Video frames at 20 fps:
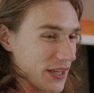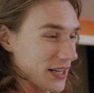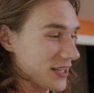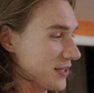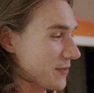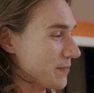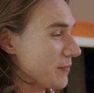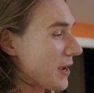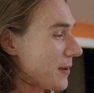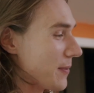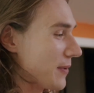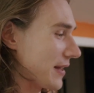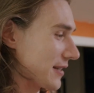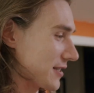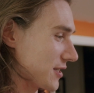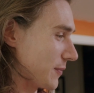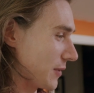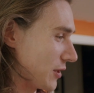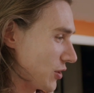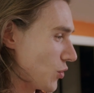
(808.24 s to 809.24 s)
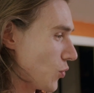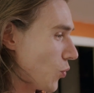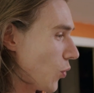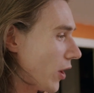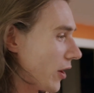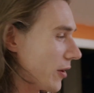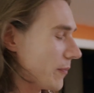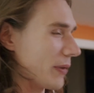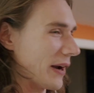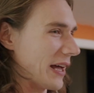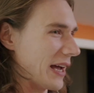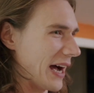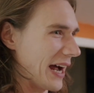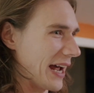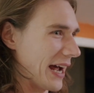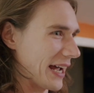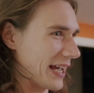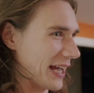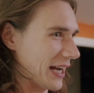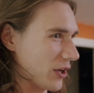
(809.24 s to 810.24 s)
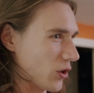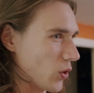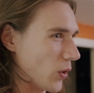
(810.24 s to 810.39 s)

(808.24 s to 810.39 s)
we just try to do it so it's more